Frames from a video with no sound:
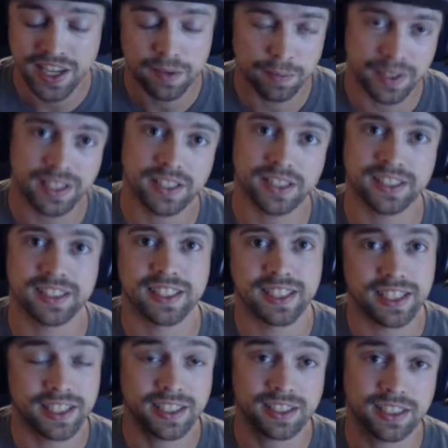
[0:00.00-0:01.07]
because it
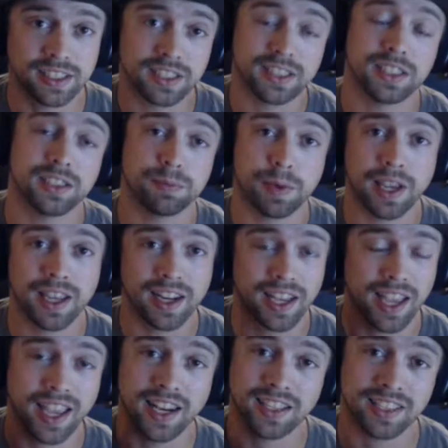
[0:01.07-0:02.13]
is a six man
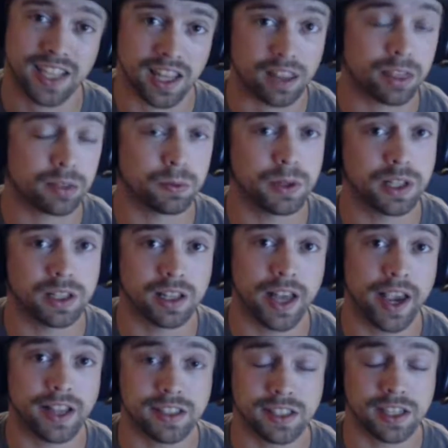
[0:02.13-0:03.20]
and it's got three
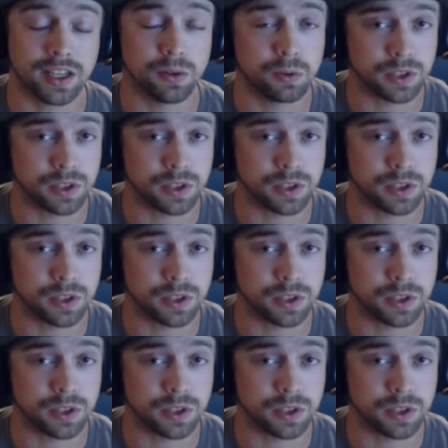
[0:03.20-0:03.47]
clats in it,